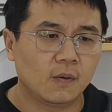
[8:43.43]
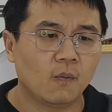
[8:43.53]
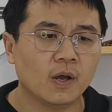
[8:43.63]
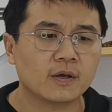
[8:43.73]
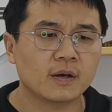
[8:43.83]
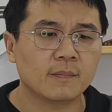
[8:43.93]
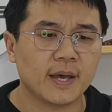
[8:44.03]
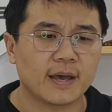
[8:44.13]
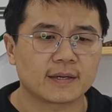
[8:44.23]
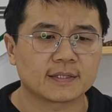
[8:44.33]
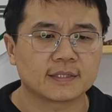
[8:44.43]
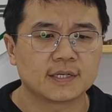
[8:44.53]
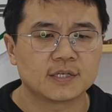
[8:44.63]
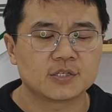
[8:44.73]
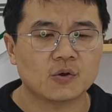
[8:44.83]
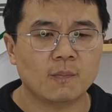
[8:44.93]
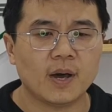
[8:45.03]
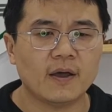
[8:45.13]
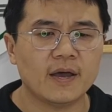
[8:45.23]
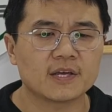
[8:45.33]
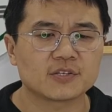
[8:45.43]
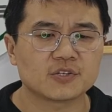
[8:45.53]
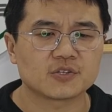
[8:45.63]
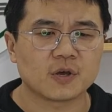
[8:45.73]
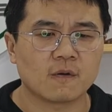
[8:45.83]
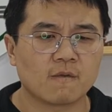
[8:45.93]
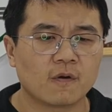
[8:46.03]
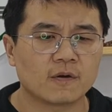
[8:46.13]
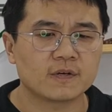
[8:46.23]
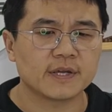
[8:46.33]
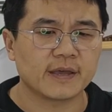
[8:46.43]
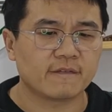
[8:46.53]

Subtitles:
Welcome back. So bile acids are very